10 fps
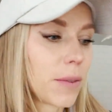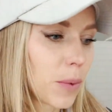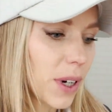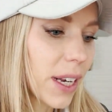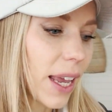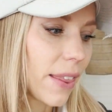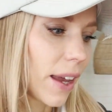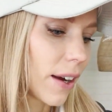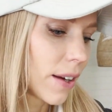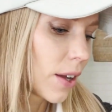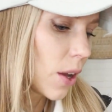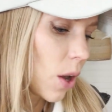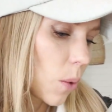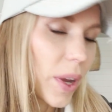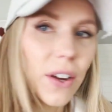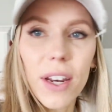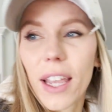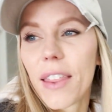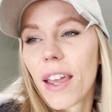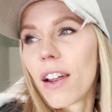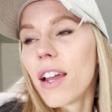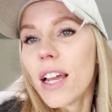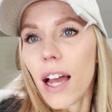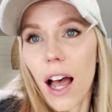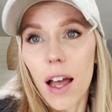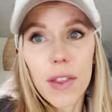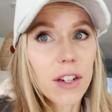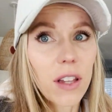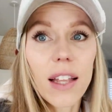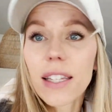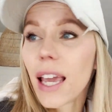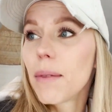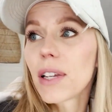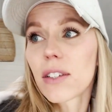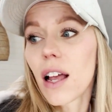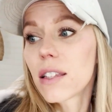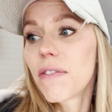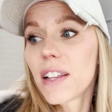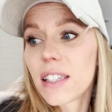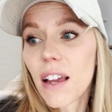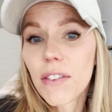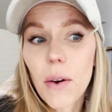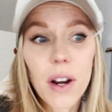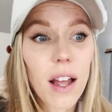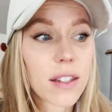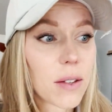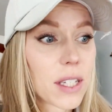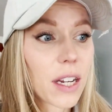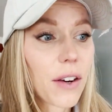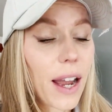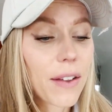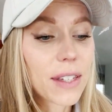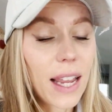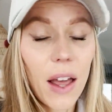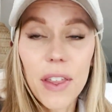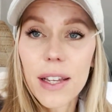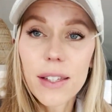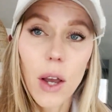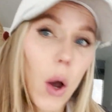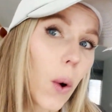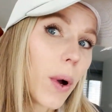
we're gonna get there. We are gonna get there. Uh, there's lots of games, there's lots of fun stuff going on. So stick around, see how things go